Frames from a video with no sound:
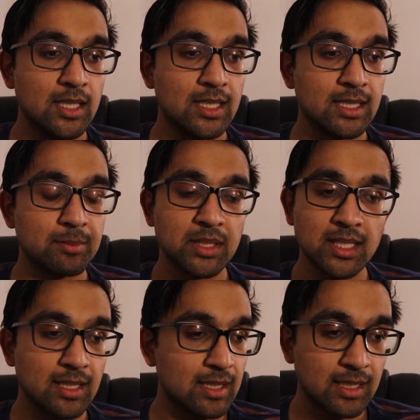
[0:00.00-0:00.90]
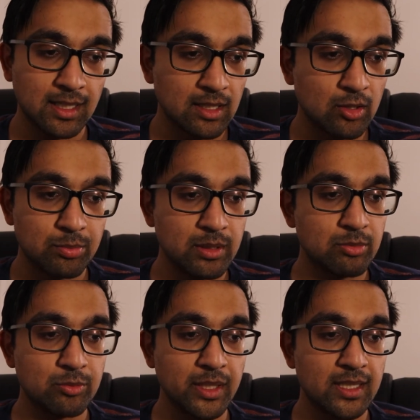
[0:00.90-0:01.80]
Again, I know
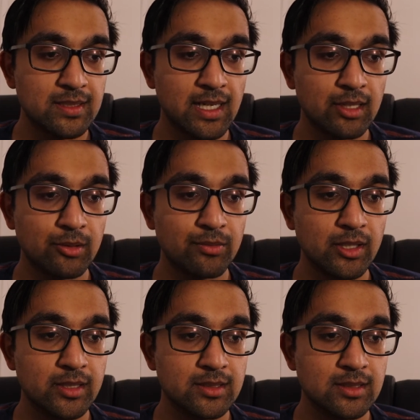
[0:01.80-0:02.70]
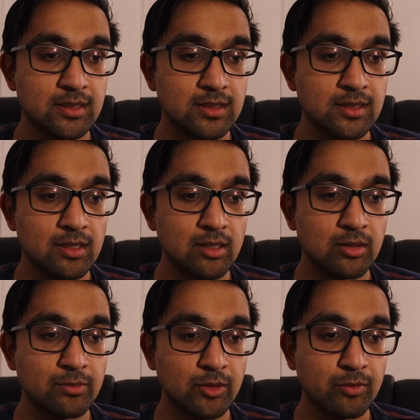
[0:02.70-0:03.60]
people make sacrifices,
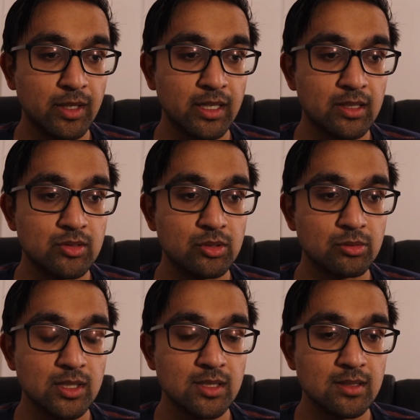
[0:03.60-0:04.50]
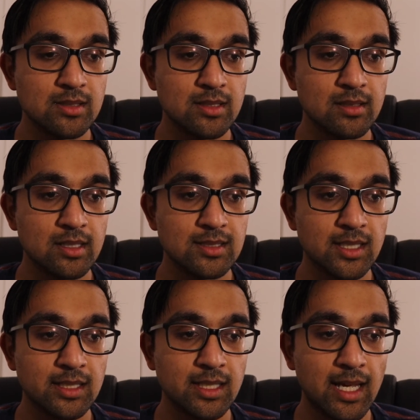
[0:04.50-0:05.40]
for financial reasons and things
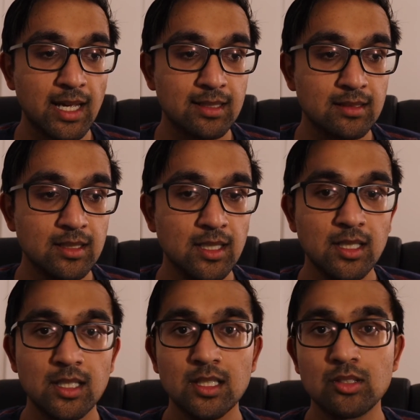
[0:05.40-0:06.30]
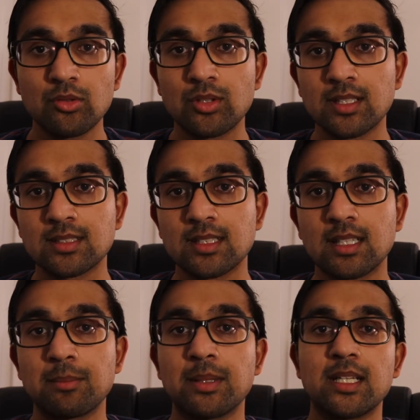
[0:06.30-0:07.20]
like that, and do things that
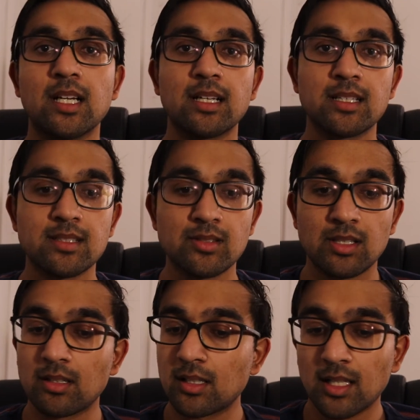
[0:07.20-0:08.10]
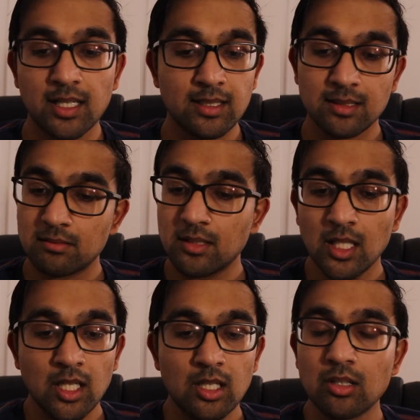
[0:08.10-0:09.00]
they may not necessarily like, and
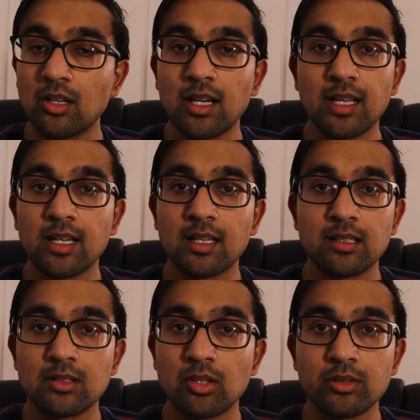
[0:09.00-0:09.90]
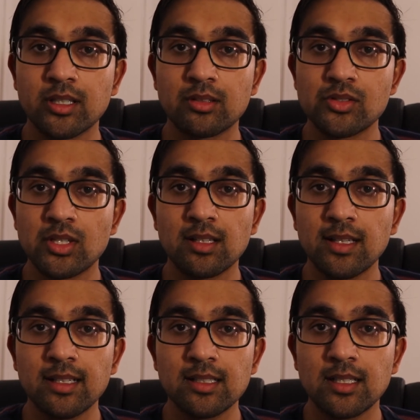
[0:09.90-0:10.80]
I totally understand
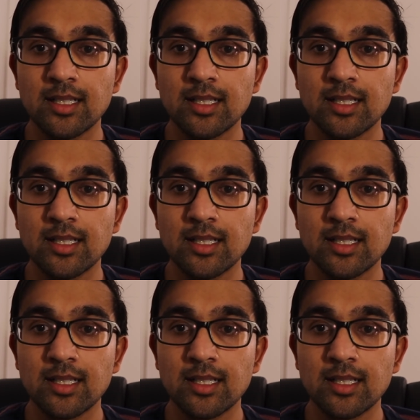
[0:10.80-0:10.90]
that.